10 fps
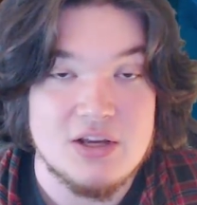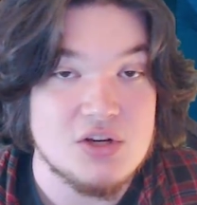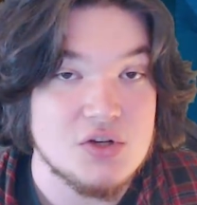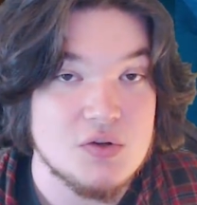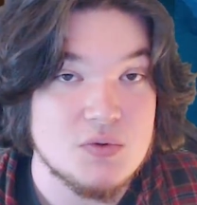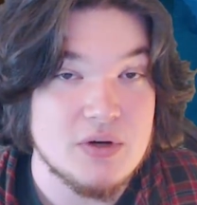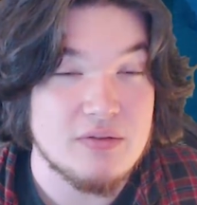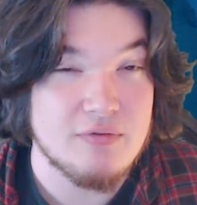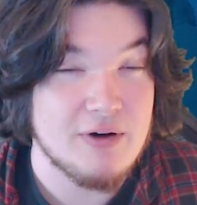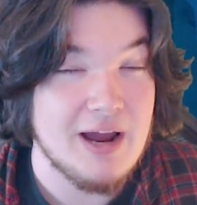of issues
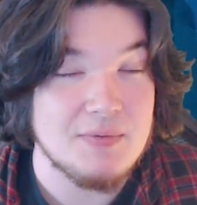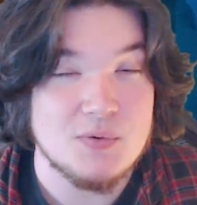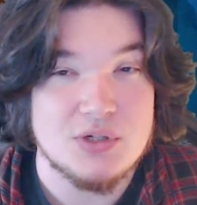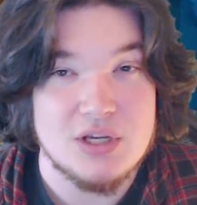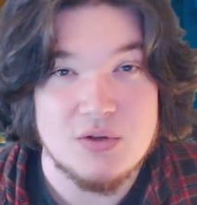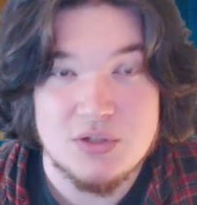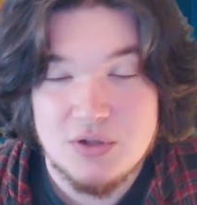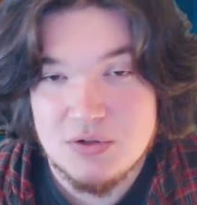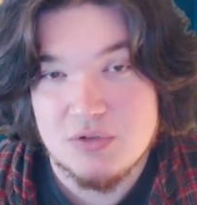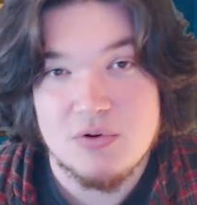with Fraps, which I used
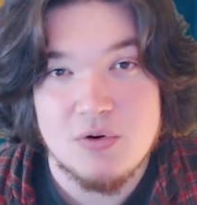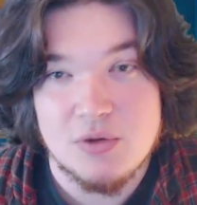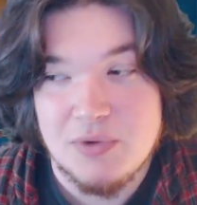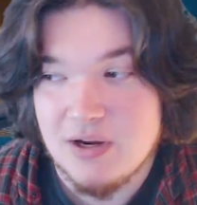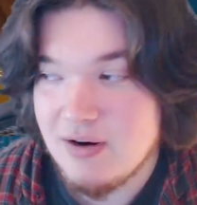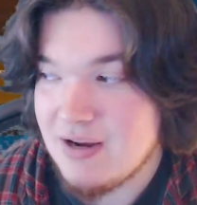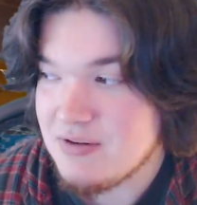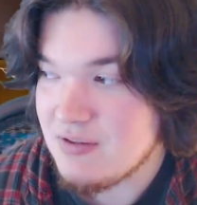to use to record Minecraft,